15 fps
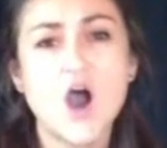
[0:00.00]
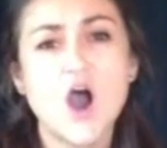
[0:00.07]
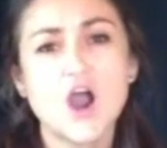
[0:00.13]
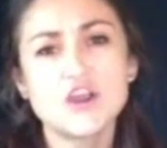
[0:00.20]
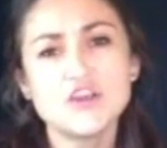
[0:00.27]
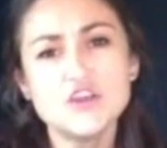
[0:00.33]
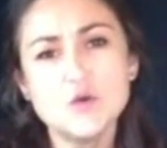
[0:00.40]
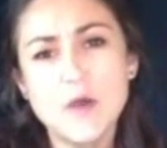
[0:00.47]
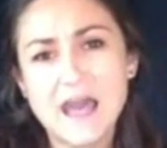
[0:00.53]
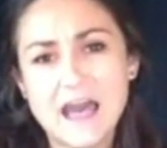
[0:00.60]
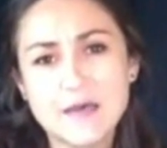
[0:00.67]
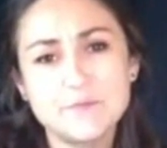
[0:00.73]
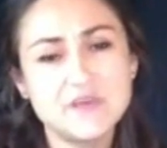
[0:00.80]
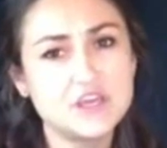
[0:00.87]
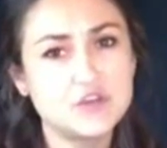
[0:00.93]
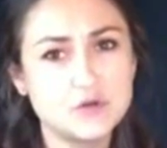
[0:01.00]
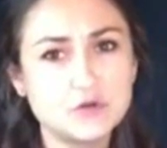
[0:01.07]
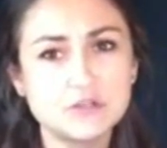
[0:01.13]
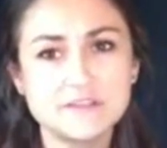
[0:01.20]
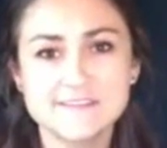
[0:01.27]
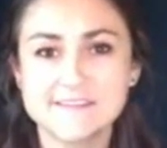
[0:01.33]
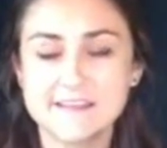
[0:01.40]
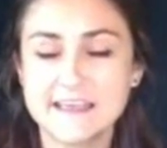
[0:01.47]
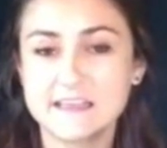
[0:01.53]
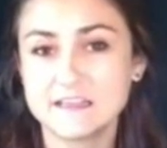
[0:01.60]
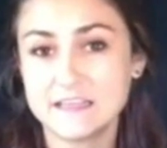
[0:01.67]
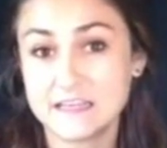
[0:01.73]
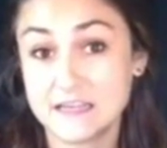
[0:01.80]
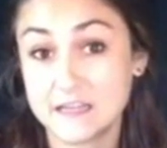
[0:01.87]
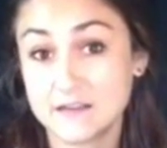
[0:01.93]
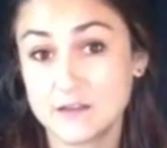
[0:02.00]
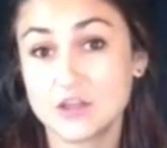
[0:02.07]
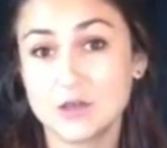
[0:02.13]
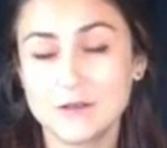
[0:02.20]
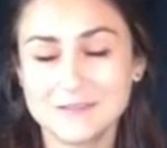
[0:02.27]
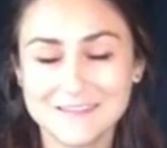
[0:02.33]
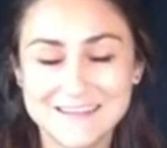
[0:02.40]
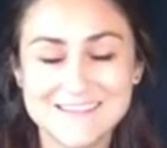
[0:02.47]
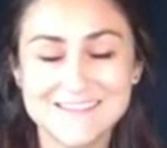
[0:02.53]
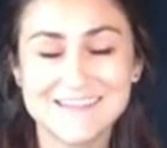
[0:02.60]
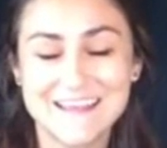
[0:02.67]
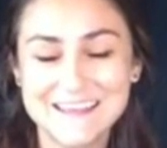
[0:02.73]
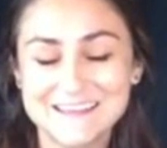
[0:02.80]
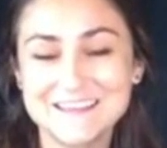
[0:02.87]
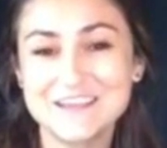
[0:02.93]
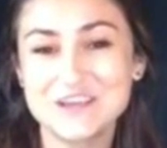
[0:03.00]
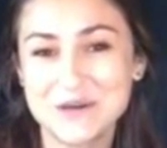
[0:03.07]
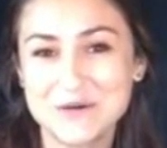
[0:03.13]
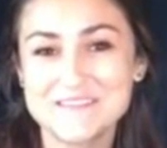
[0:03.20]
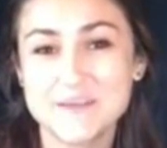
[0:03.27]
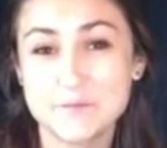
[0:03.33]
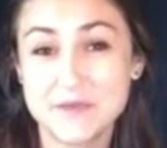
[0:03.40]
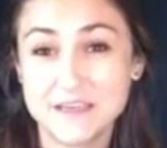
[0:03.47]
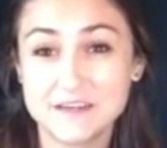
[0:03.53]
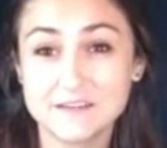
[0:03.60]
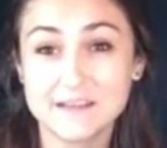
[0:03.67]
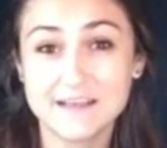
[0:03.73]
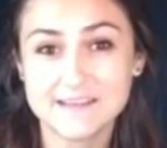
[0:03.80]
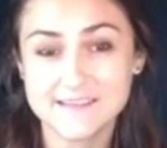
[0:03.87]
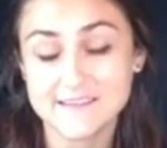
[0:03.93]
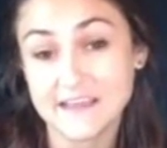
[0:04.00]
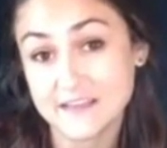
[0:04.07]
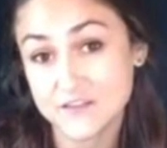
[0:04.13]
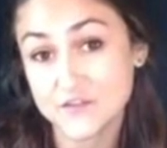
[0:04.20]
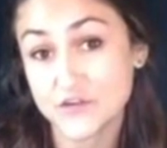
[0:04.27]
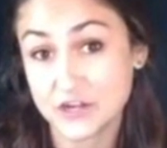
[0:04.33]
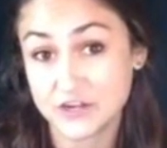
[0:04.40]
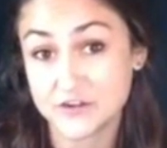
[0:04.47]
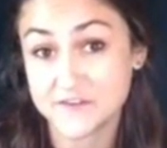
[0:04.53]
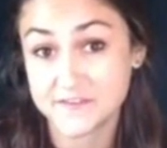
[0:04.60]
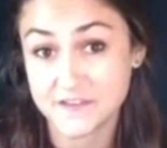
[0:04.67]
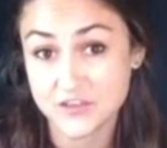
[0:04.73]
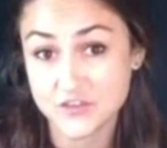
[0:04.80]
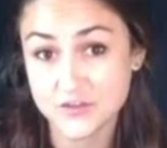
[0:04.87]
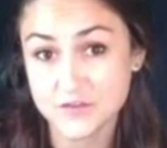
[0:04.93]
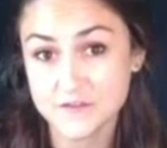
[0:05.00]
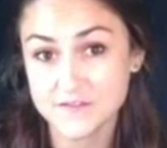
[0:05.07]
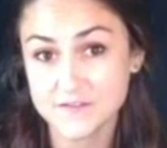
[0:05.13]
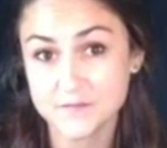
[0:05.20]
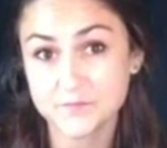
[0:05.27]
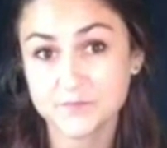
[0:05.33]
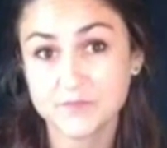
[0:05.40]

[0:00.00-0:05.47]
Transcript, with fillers: Are you happy Google is likely, gonna, is likely going to penalize sites for interstitials?